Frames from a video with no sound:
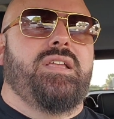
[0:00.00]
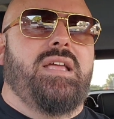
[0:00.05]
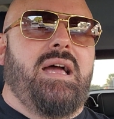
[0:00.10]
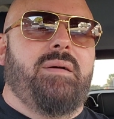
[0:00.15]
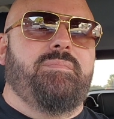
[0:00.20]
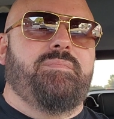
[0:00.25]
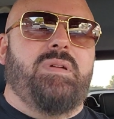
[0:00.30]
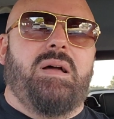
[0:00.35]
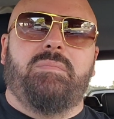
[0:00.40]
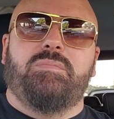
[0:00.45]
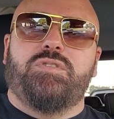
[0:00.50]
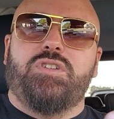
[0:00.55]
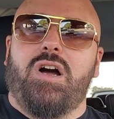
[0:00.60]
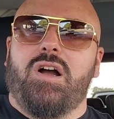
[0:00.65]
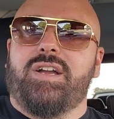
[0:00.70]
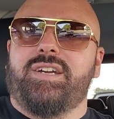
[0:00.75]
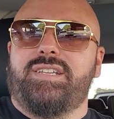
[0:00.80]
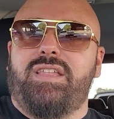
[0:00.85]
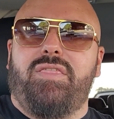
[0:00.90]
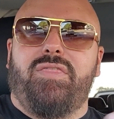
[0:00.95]
I'm
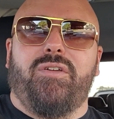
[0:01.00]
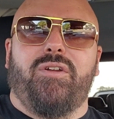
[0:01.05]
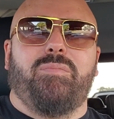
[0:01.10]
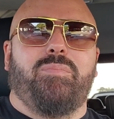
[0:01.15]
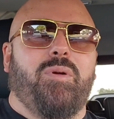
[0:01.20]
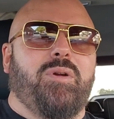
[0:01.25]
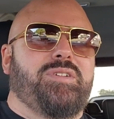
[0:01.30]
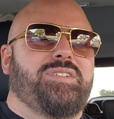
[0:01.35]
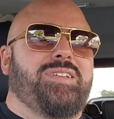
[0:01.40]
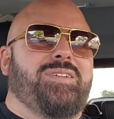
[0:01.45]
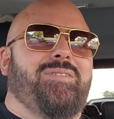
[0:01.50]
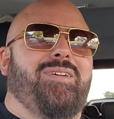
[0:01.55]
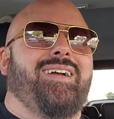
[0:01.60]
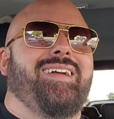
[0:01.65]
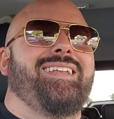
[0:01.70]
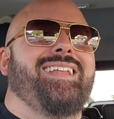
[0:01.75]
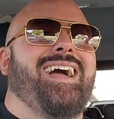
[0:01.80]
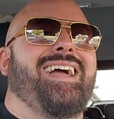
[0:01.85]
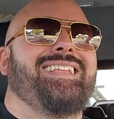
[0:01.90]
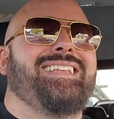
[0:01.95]
talking in third person,
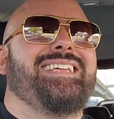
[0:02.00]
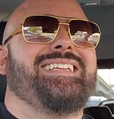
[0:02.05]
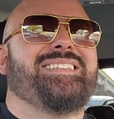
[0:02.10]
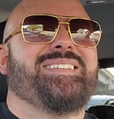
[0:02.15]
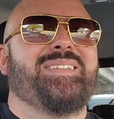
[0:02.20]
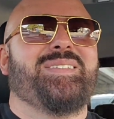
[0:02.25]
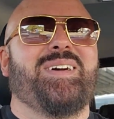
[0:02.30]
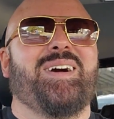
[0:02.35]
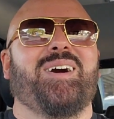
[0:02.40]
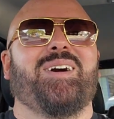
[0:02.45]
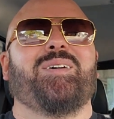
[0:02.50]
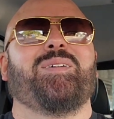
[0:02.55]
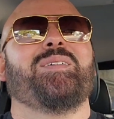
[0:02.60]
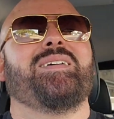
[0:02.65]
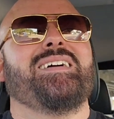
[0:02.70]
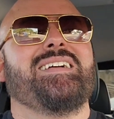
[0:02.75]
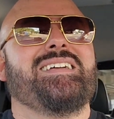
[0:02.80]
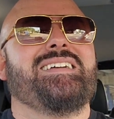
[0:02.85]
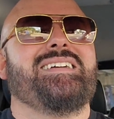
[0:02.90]
right? I need to know